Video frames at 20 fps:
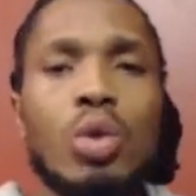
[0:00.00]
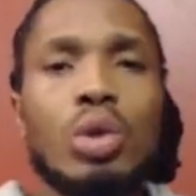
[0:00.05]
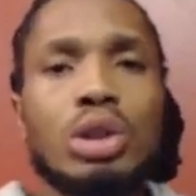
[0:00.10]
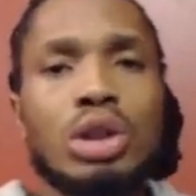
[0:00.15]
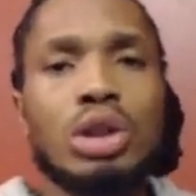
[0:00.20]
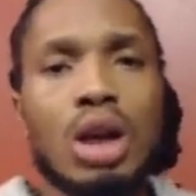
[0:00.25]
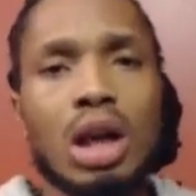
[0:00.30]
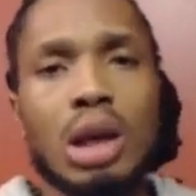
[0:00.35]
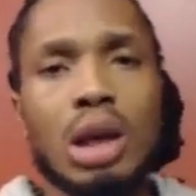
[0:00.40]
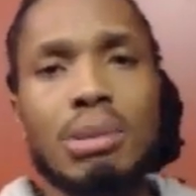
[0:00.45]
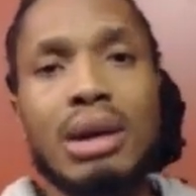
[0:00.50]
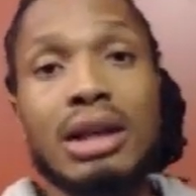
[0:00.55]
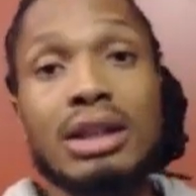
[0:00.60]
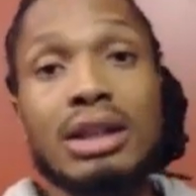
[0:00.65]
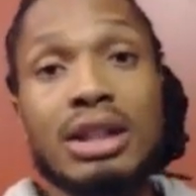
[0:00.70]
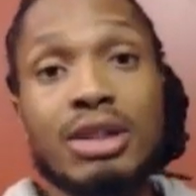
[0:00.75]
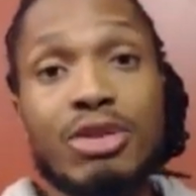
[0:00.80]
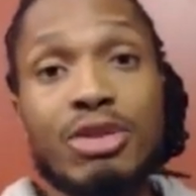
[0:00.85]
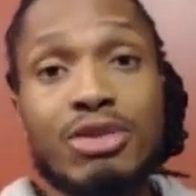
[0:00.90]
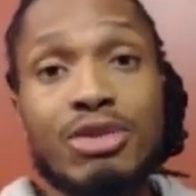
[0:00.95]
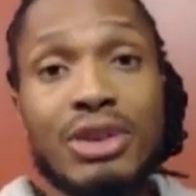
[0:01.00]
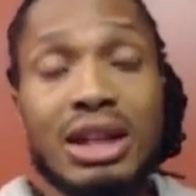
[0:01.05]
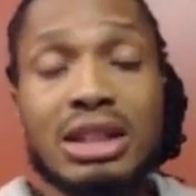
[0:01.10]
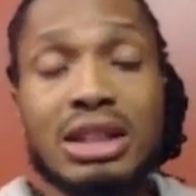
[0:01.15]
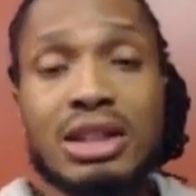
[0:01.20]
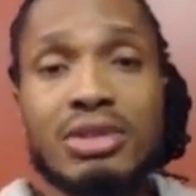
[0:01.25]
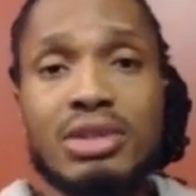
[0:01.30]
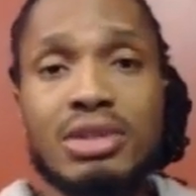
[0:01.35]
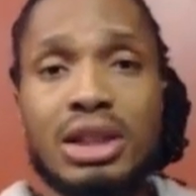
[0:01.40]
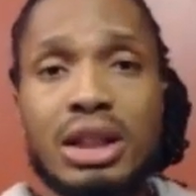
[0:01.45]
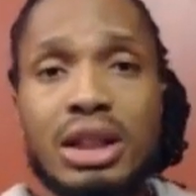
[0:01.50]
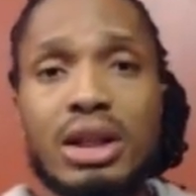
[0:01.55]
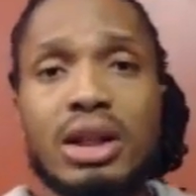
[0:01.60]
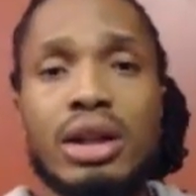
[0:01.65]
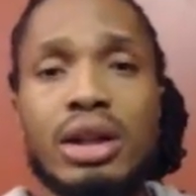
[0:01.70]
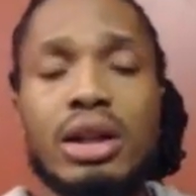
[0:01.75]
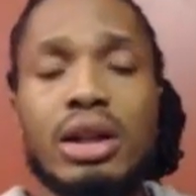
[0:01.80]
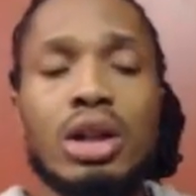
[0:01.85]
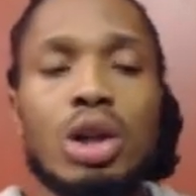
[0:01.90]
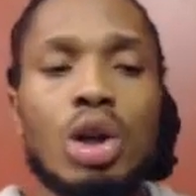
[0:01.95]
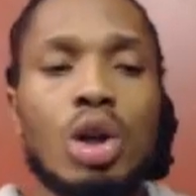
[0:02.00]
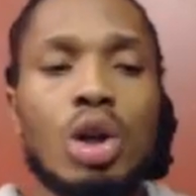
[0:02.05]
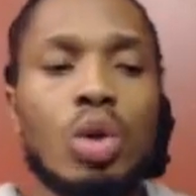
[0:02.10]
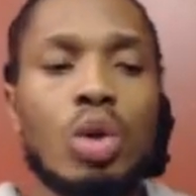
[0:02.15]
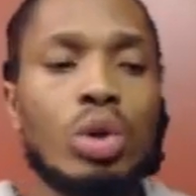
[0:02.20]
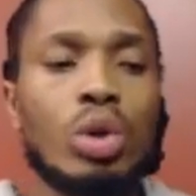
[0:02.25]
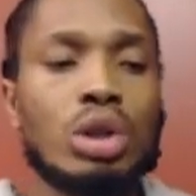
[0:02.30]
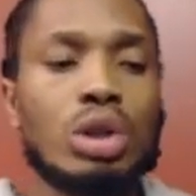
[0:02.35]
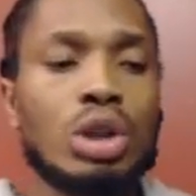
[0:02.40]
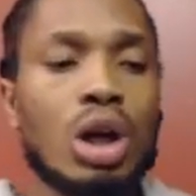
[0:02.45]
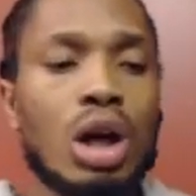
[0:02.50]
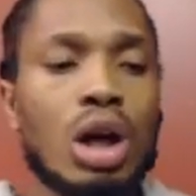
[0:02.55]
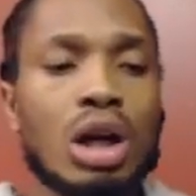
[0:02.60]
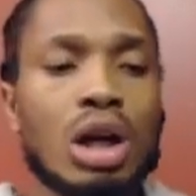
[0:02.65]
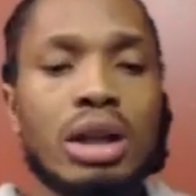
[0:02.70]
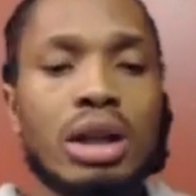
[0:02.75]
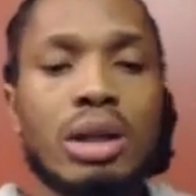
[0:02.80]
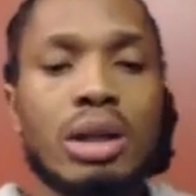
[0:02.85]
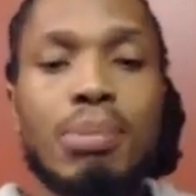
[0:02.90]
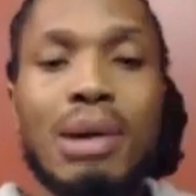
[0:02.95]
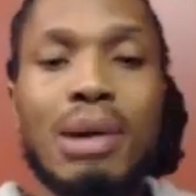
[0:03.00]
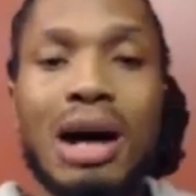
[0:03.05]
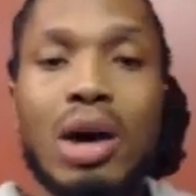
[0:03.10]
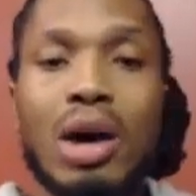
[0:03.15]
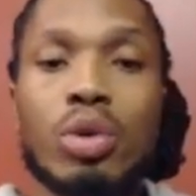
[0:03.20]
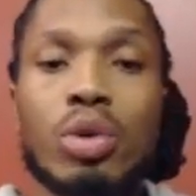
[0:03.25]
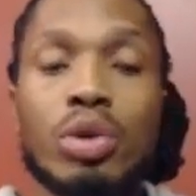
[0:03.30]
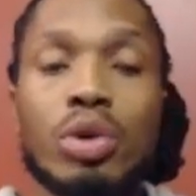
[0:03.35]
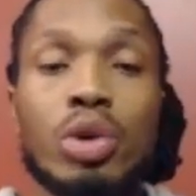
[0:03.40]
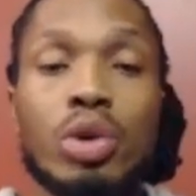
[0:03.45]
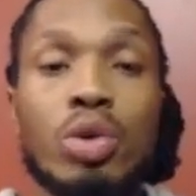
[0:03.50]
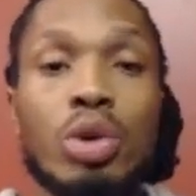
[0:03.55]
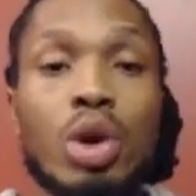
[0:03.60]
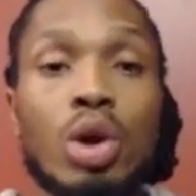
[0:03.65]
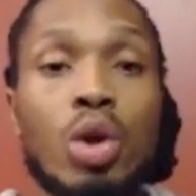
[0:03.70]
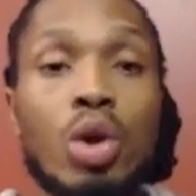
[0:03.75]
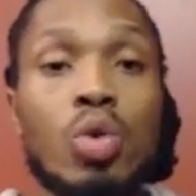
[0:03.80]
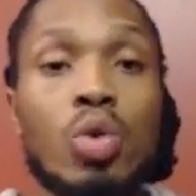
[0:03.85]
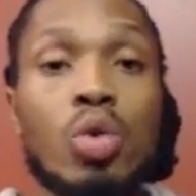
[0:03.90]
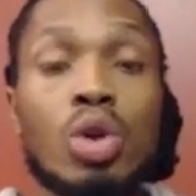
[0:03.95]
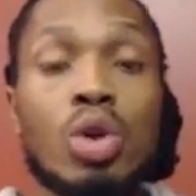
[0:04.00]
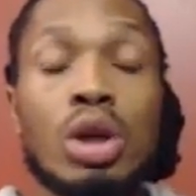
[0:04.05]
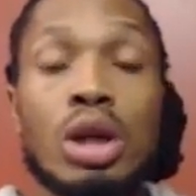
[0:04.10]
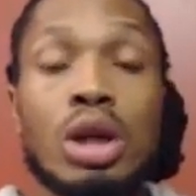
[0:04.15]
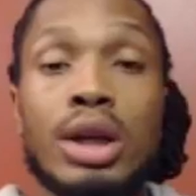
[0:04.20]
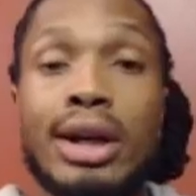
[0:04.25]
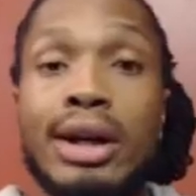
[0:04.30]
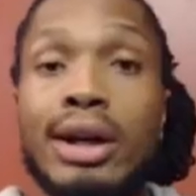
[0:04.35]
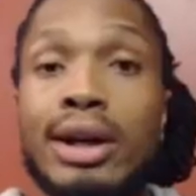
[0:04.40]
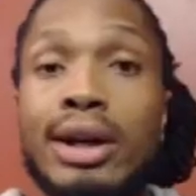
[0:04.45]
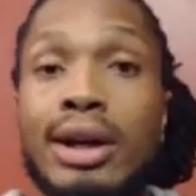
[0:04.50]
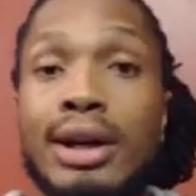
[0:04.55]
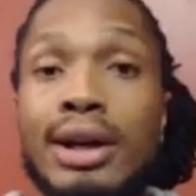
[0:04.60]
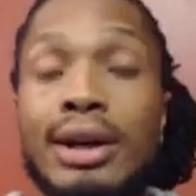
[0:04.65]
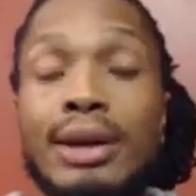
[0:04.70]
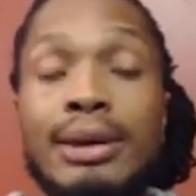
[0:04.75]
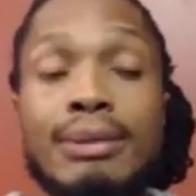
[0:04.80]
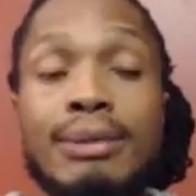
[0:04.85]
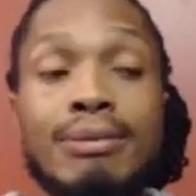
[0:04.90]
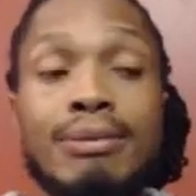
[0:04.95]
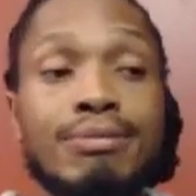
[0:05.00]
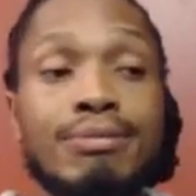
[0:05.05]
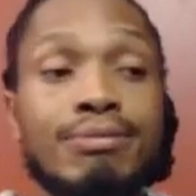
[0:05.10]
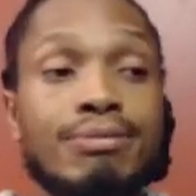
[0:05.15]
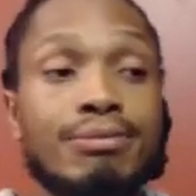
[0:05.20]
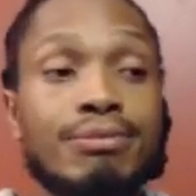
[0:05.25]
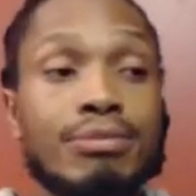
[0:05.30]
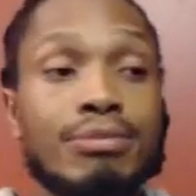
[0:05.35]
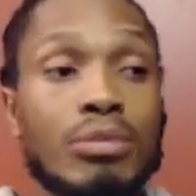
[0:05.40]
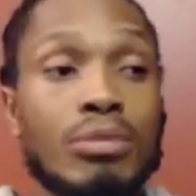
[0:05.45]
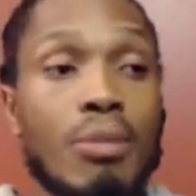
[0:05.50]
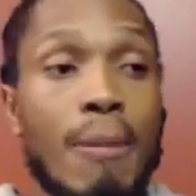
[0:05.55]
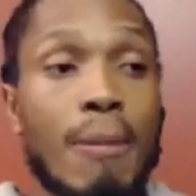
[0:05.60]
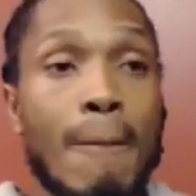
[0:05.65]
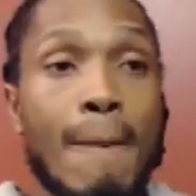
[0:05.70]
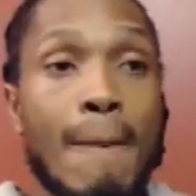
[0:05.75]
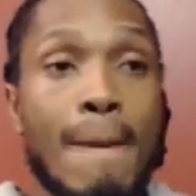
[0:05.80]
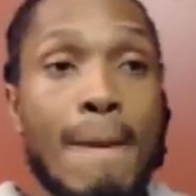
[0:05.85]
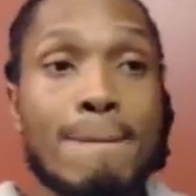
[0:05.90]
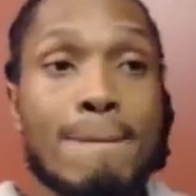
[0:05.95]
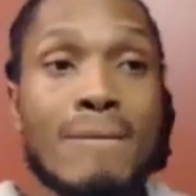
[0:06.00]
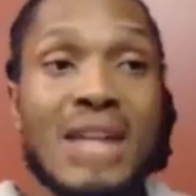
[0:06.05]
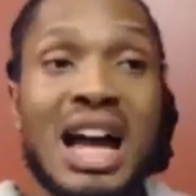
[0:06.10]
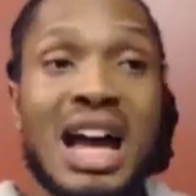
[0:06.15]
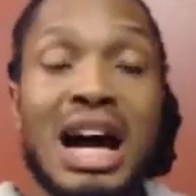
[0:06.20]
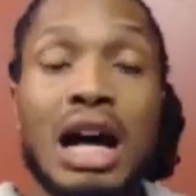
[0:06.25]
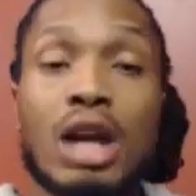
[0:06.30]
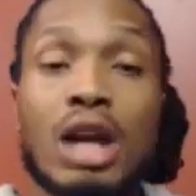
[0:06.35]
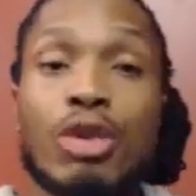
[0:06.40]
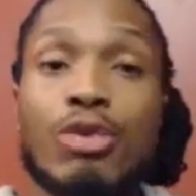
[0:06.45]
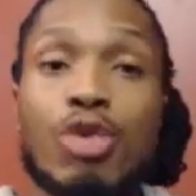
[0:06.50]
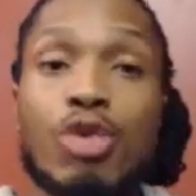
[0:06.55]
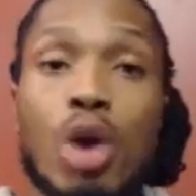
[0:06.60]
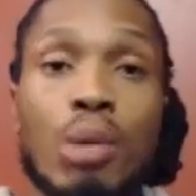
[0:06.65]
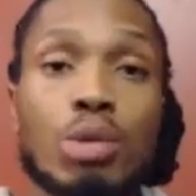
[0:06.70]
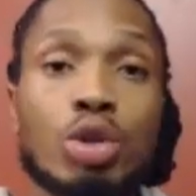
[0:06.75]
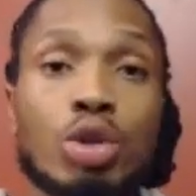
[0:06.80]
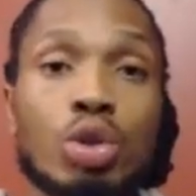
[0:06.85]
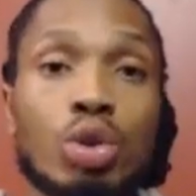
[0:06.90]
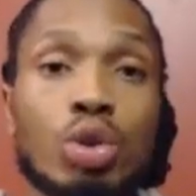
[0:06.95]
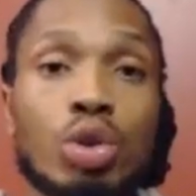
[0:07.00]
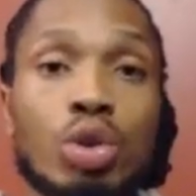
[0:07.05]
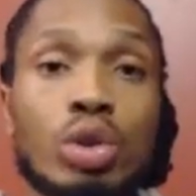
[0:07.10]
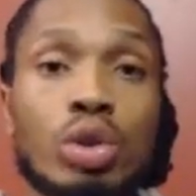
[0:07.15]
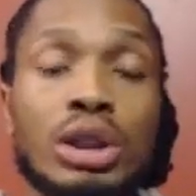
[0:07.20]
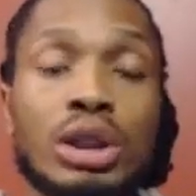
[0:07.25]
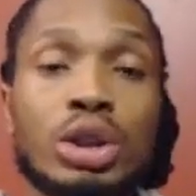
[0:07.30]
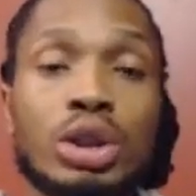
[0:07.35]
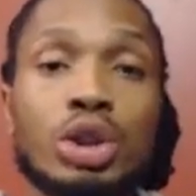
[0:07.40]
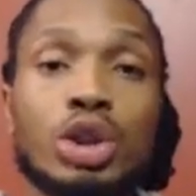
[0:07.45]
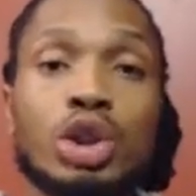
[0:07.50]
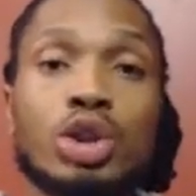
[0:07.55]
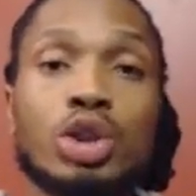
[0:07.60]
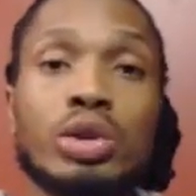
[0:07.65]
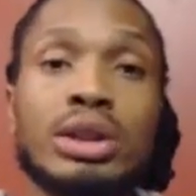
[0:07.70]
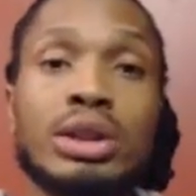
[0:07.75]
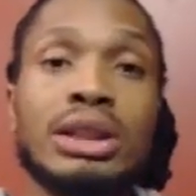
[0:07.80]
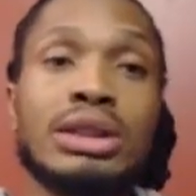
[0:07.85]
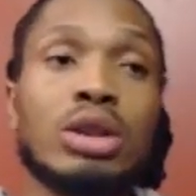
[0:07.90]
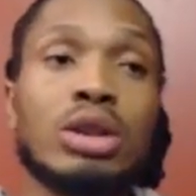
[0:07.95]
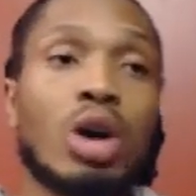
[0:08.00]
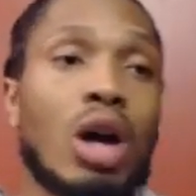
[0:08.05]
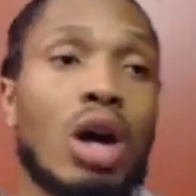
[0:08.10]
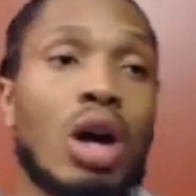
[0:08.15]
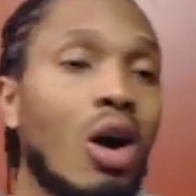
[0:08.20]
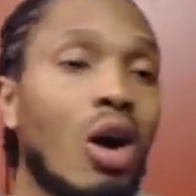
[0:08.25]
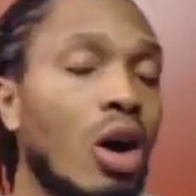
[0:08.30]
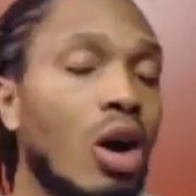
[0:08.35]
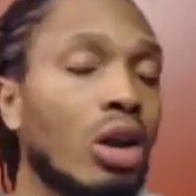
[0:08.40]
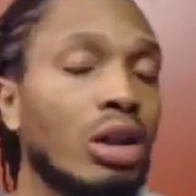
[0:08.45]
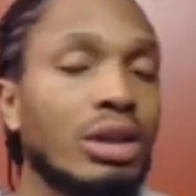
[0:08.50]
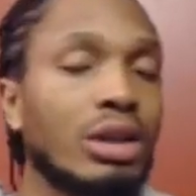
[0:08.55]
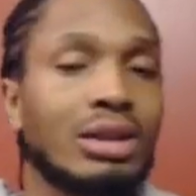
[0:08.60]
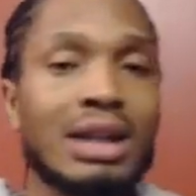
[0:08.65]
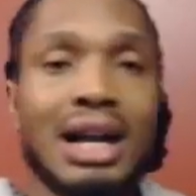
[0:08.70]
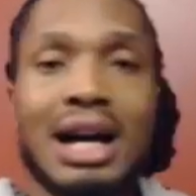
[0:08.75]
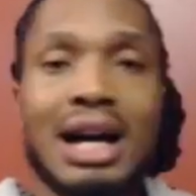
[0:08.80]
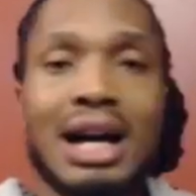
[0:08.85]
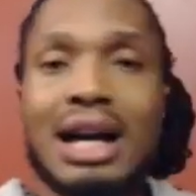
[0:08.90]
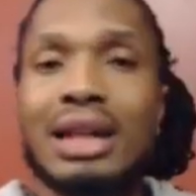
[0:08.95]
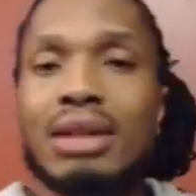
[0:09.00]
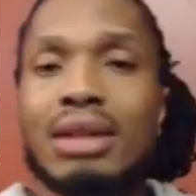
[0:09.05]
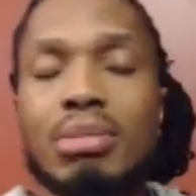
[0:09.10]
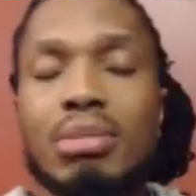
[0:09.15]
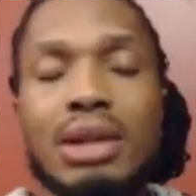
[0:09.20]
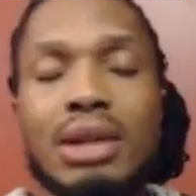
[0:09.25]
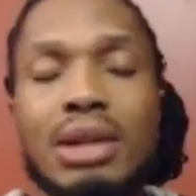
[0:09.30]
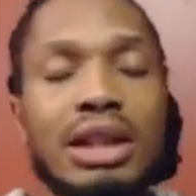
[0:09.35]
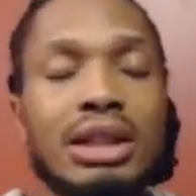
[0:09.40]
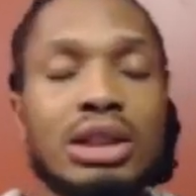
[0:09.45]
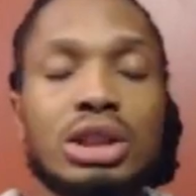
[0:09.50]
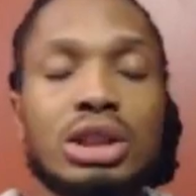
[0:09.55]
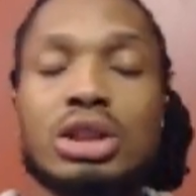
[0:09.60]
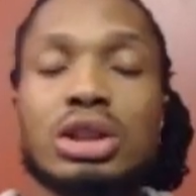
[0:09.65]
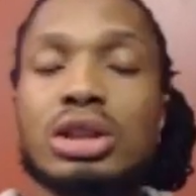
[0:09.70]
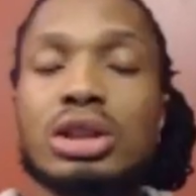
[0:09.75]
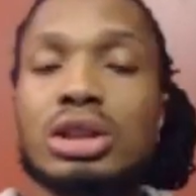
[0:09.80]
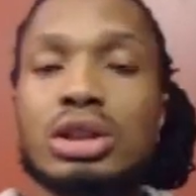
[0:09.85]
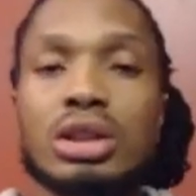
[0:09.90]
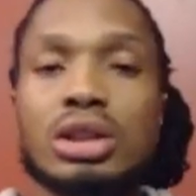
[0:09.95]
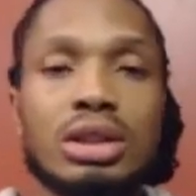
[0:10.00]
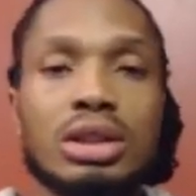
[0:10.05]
We're talking about the effects of dairy. We're talking about, how the pharmaceutical industries are all tied. Man, it's just